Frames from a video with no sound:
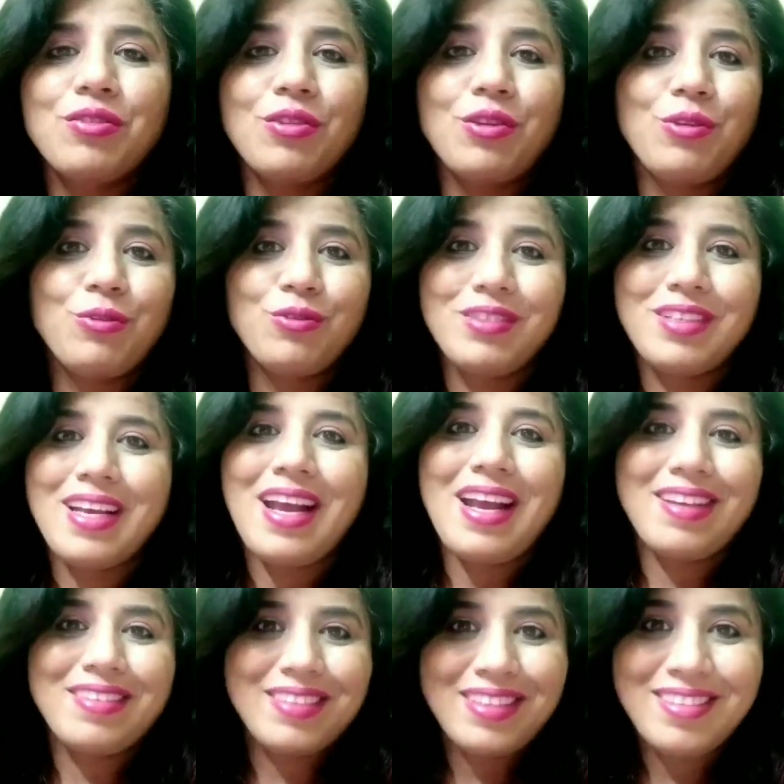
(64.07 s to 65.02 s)
So
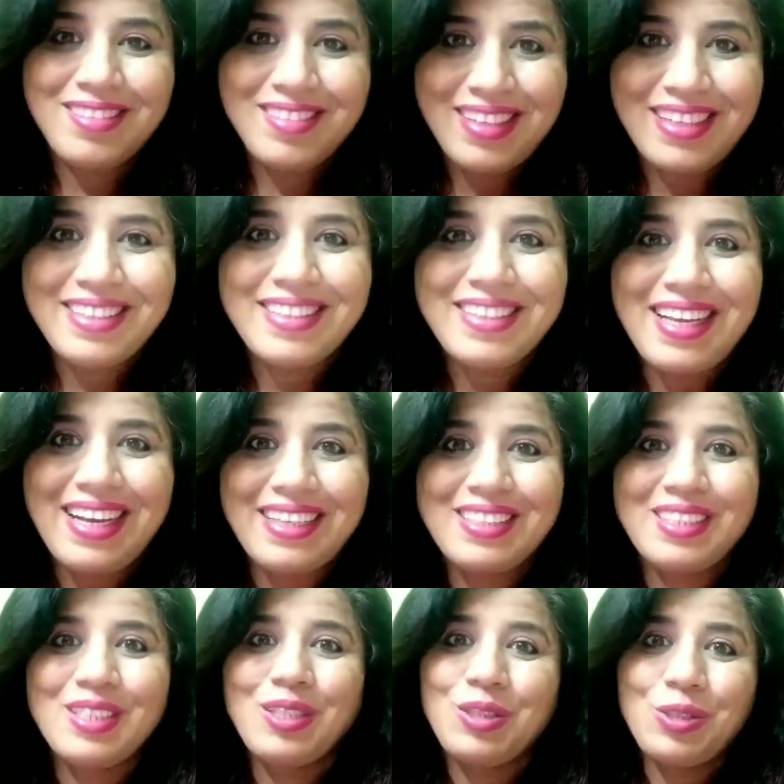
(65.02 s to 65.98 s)
Lucia, as I said
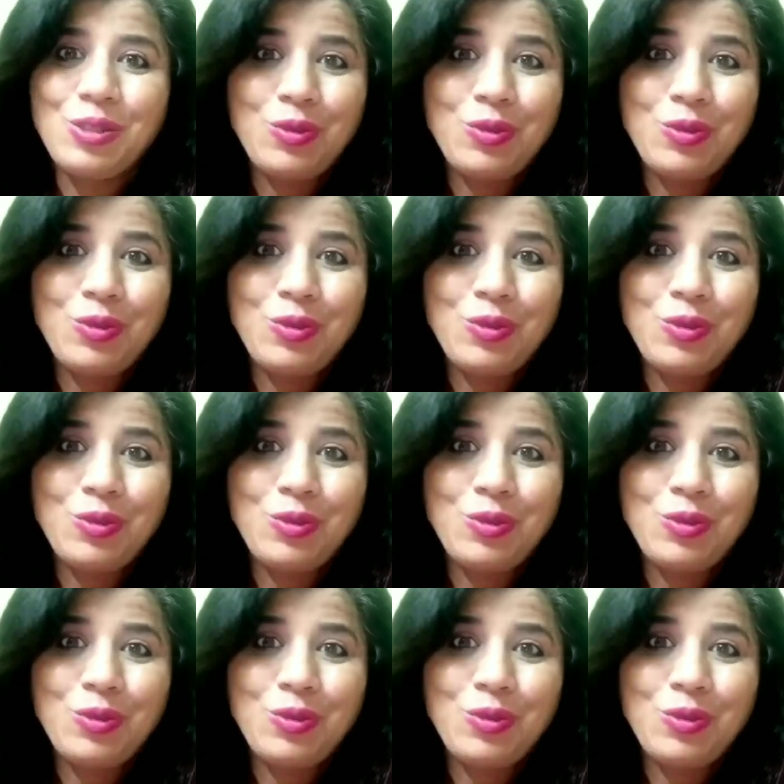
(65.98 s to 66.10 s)
that